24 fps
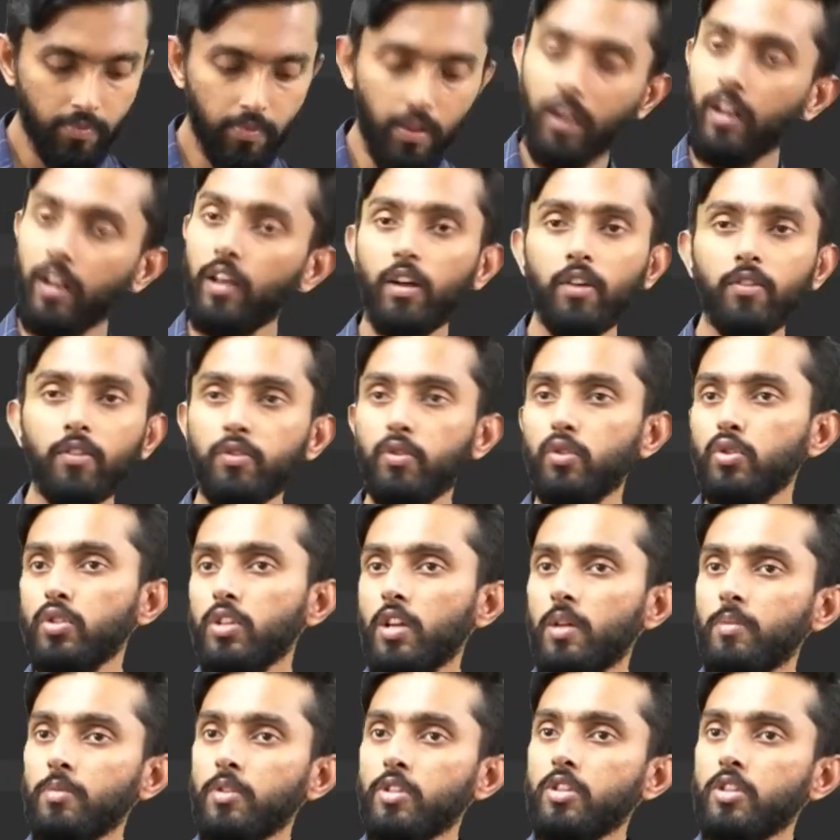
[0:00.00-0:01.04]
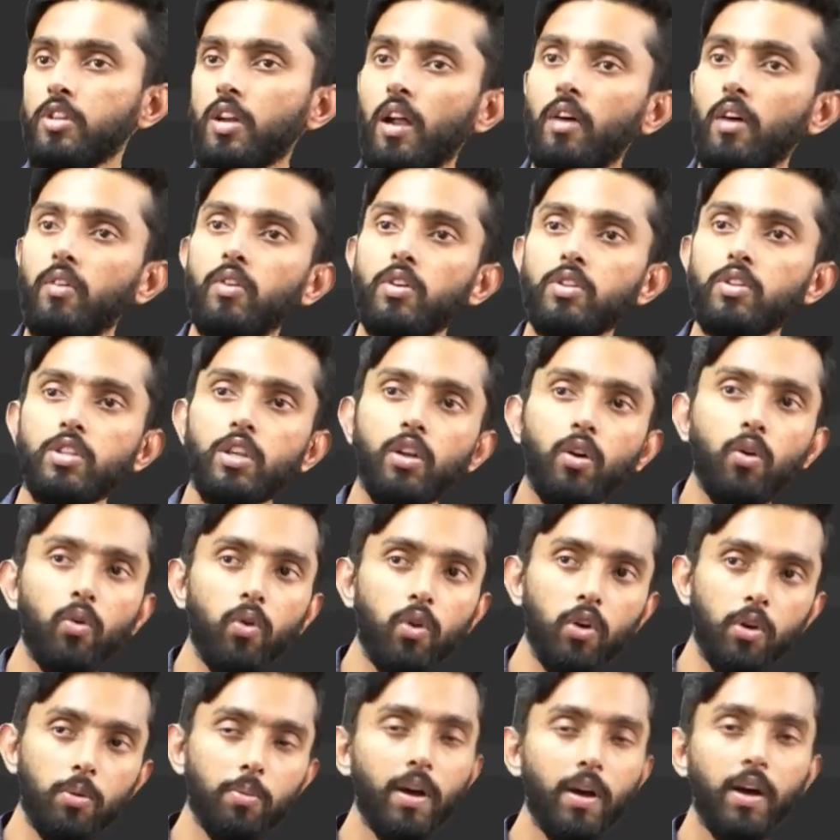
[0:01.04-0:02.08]
Any confusion? I'm just traversing
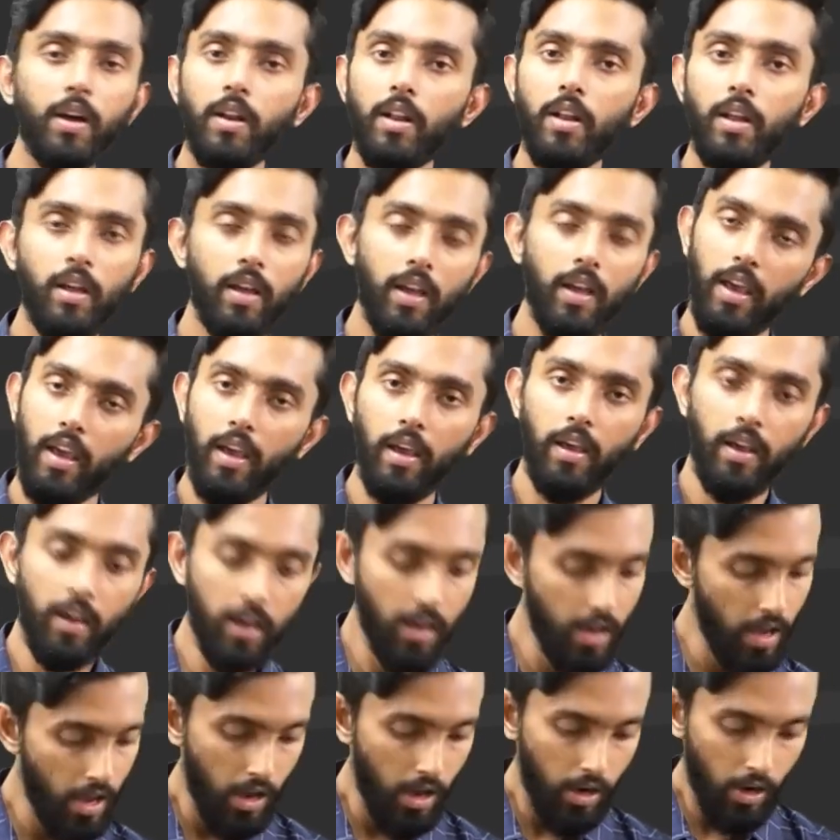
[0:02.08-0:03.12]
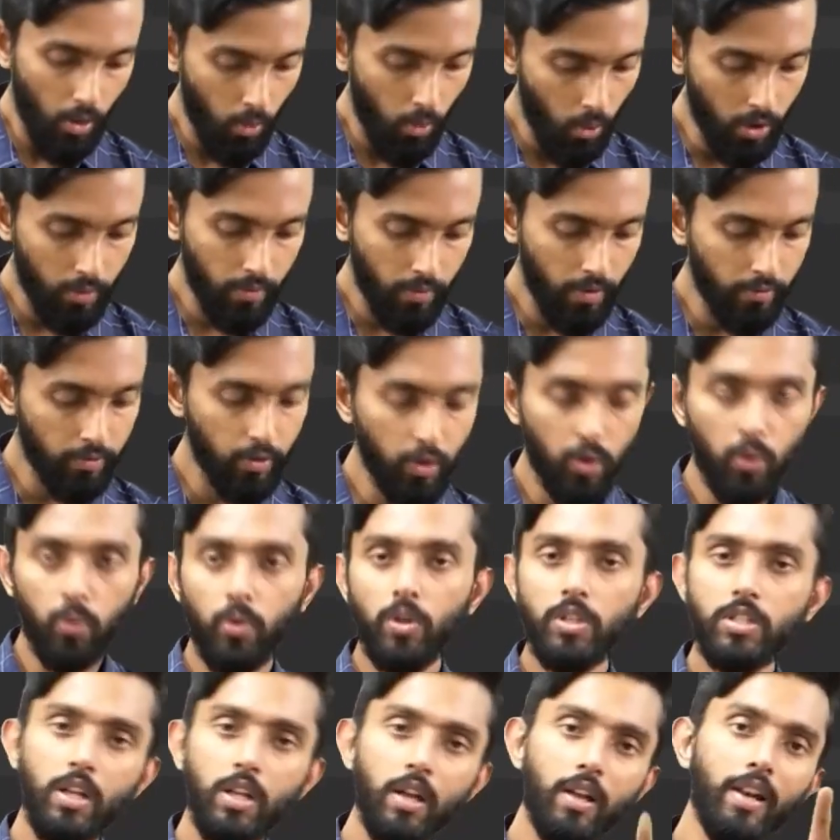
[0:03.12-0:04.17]
over my array A. Now what we have to do
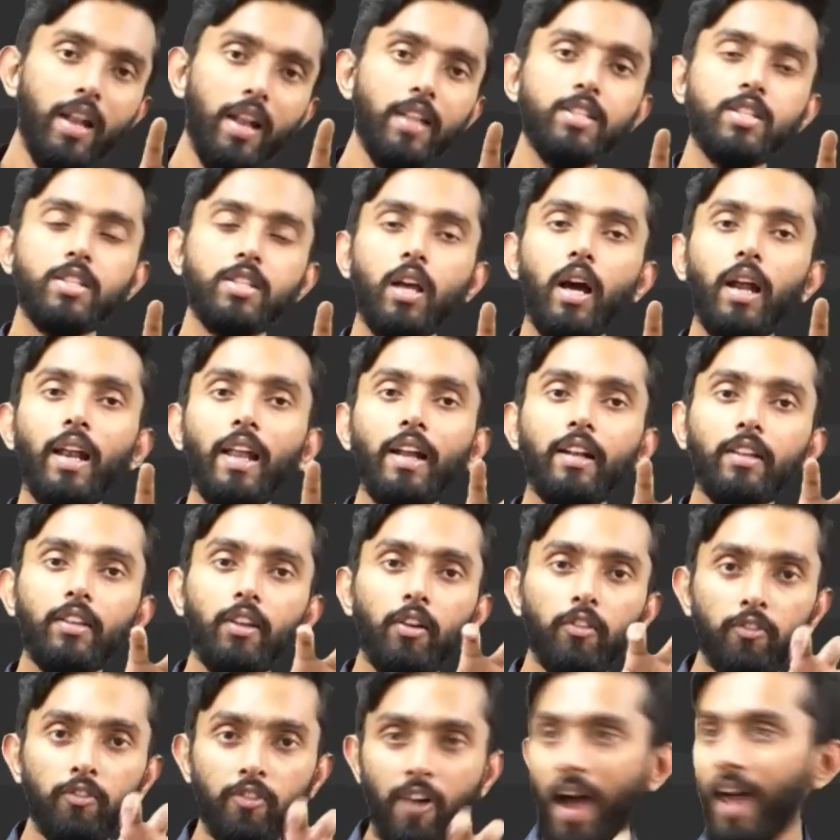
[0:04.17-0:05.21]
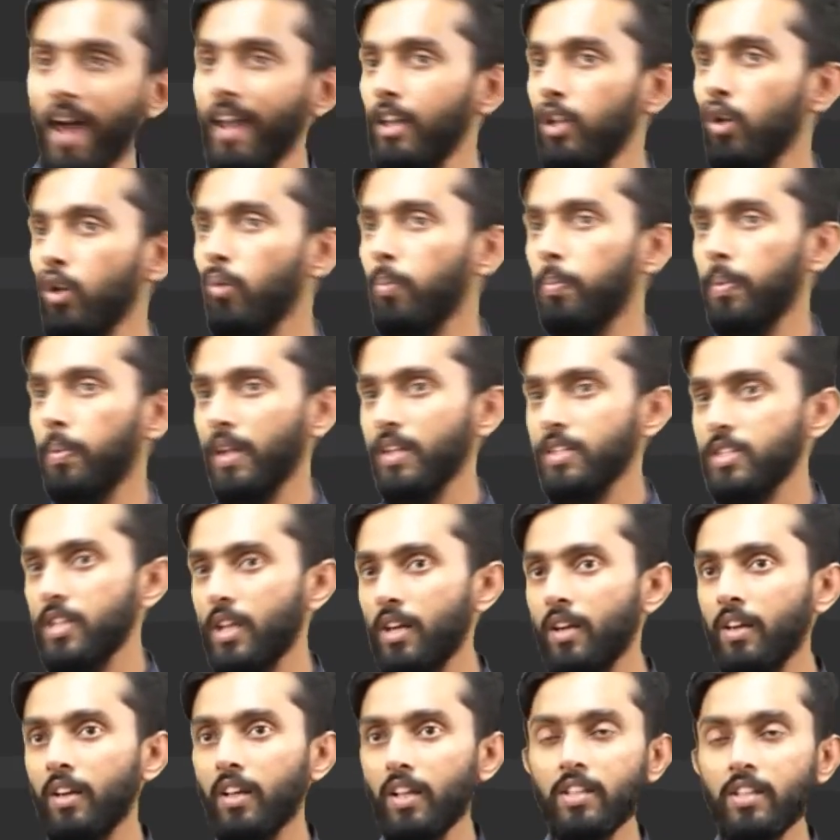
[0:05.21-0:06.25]
is, let's collect the value
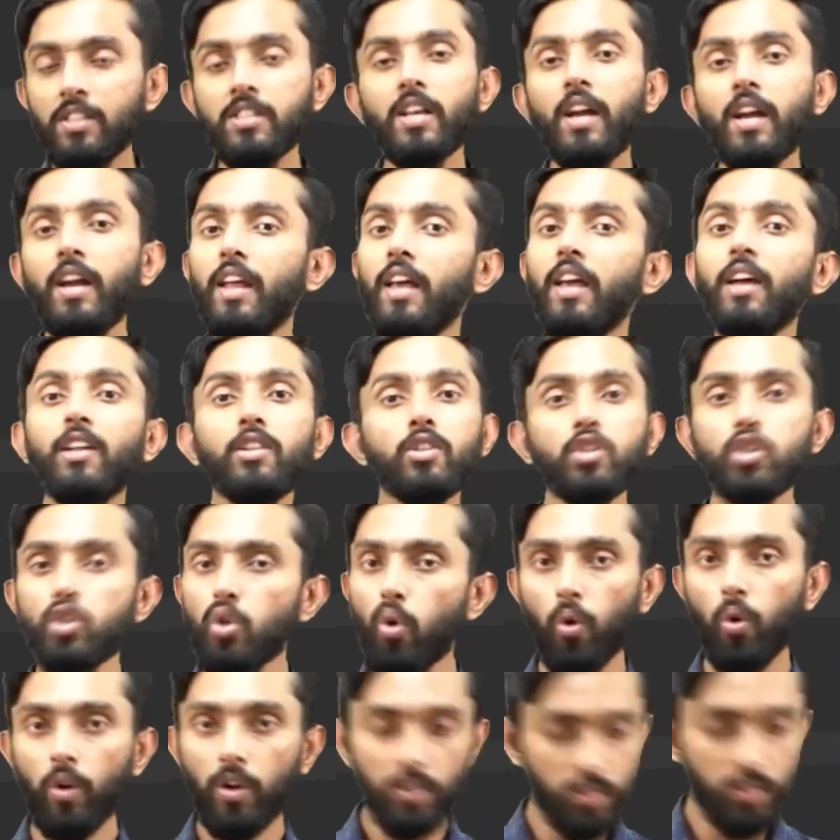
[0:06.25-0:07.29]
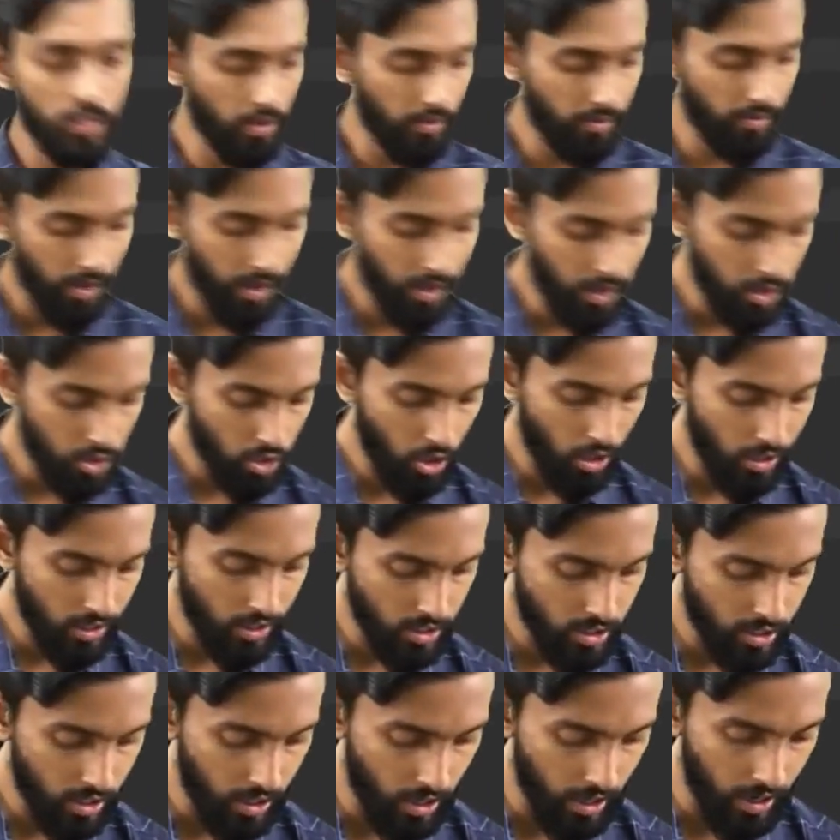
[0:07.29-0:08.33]
present inside A and store it somewhere. So I'll
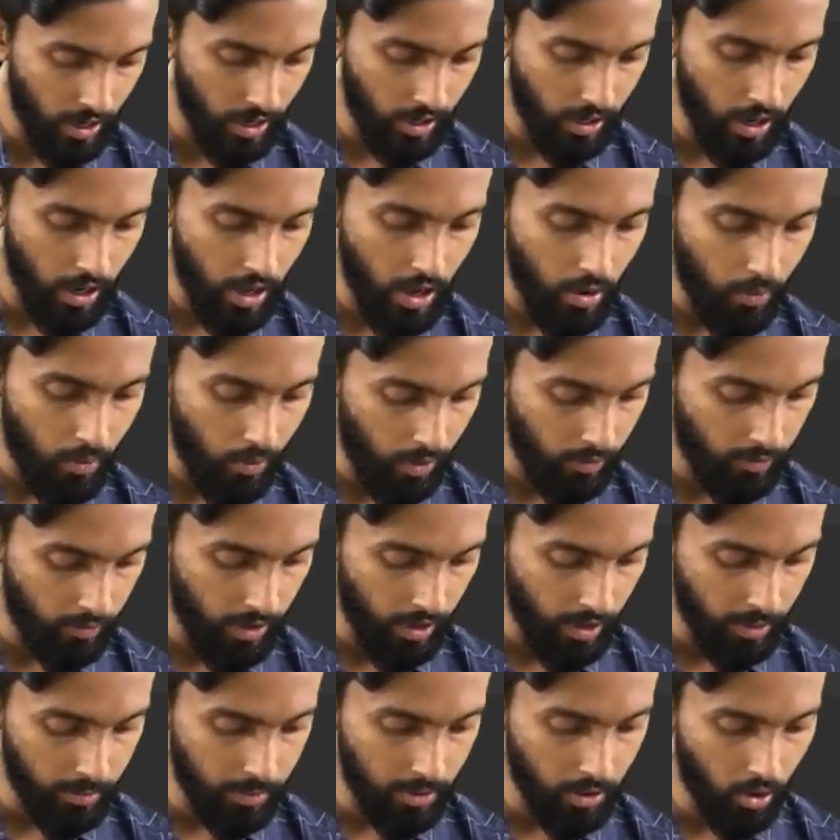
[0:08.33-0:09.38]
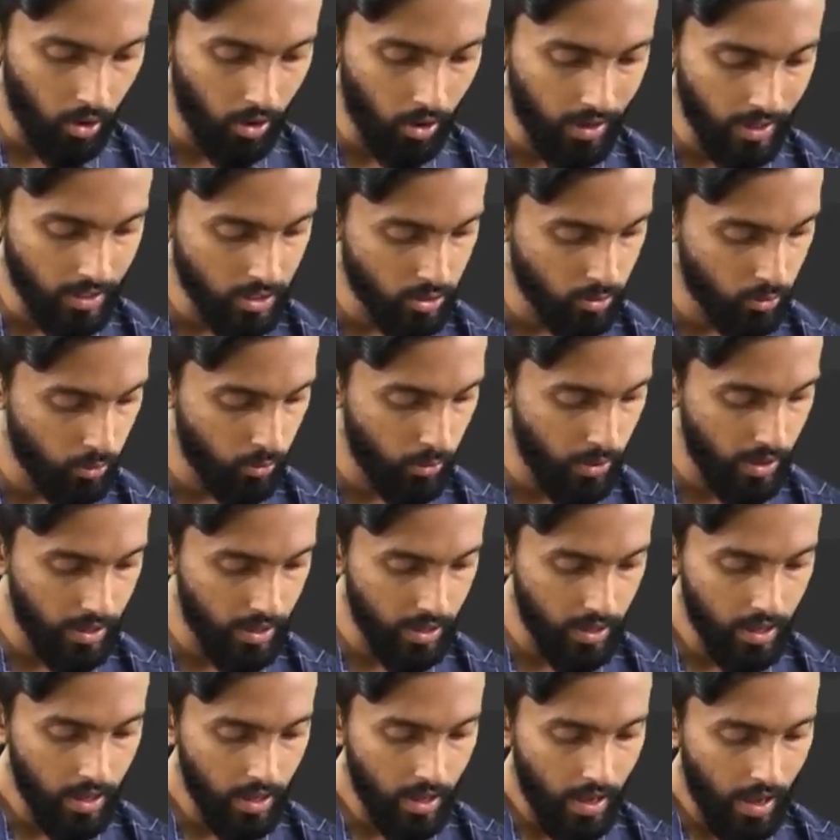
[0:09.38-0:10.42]
just create one variable called as
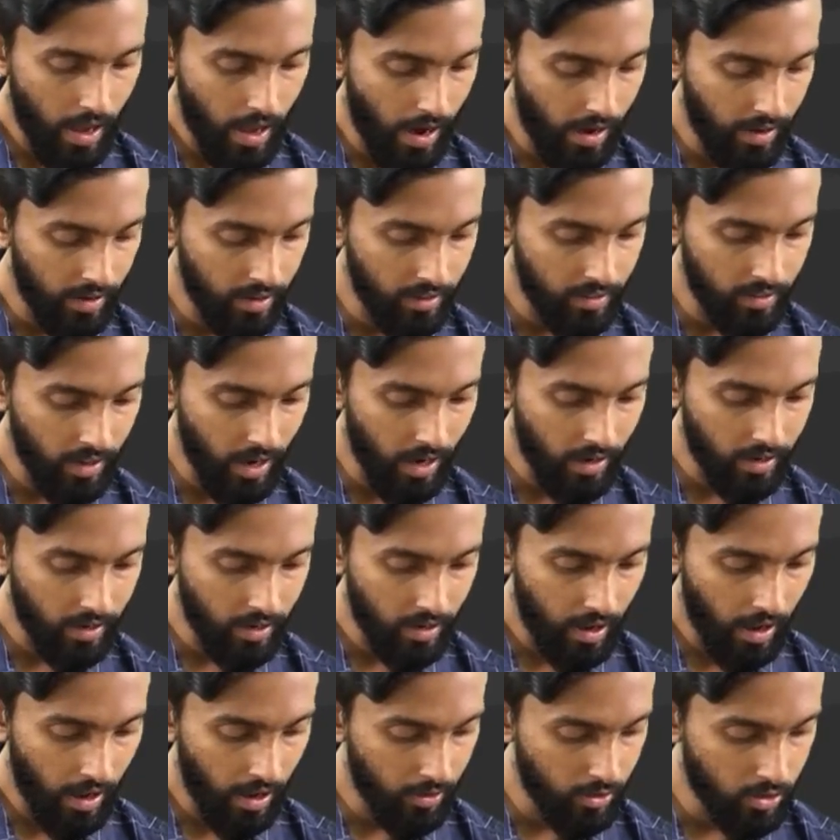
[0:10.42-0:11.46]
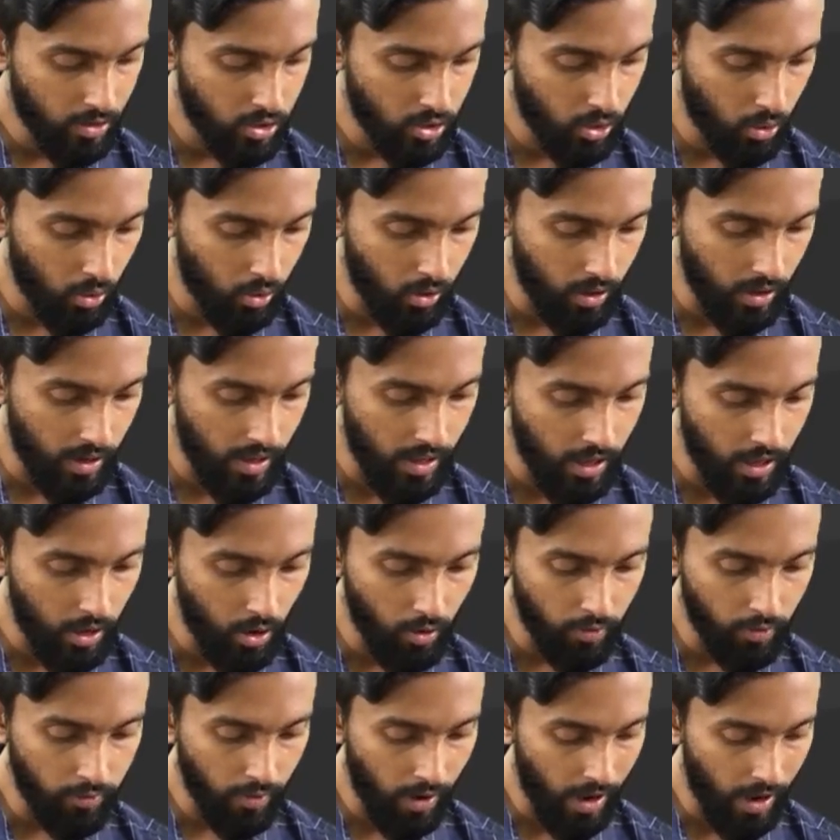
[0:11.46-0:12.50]
V and in that I will store A
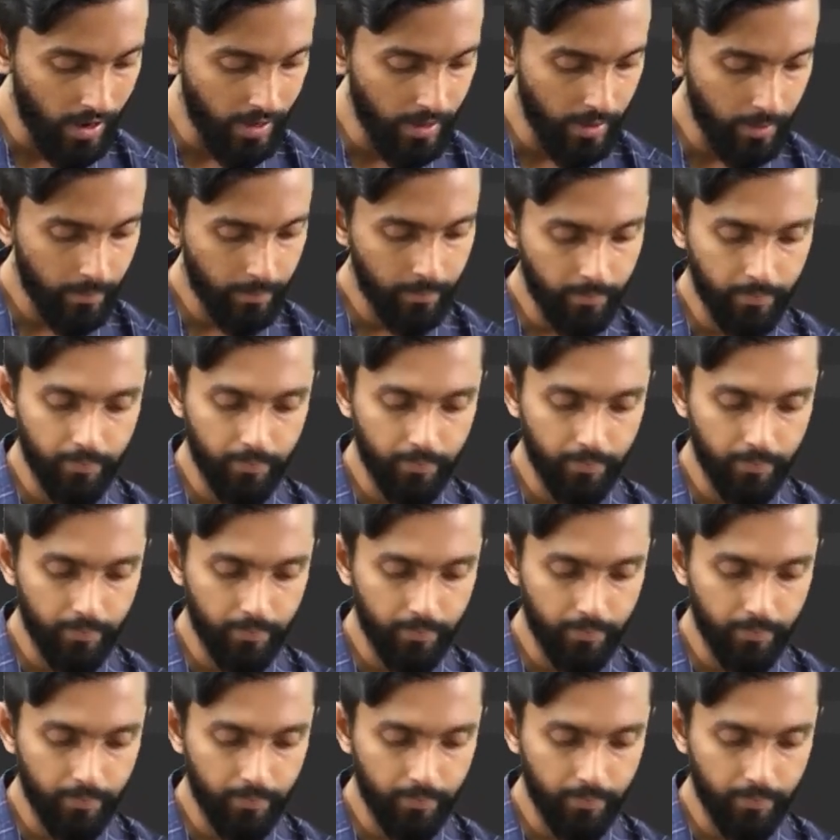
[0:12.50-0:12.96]
of I.